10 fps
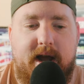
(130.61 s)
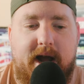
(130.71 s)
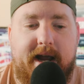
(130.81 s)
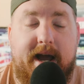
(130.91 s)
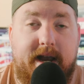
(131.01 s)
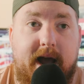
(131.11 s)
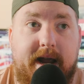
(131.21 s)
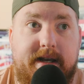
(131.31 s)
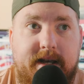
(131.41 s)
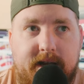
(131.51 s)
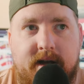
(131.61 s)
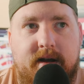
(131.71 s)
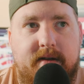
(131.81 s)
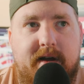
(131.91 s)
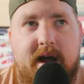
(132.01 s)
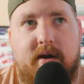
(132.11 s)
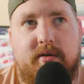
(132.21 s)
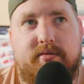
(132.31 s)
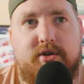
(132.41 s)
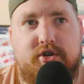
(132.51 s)
got an idea of
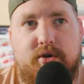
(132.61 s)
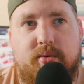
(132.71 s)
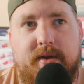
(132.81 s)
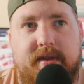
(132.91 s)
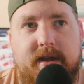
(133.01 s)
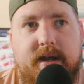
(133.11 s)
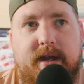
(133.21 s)
how to shoot with it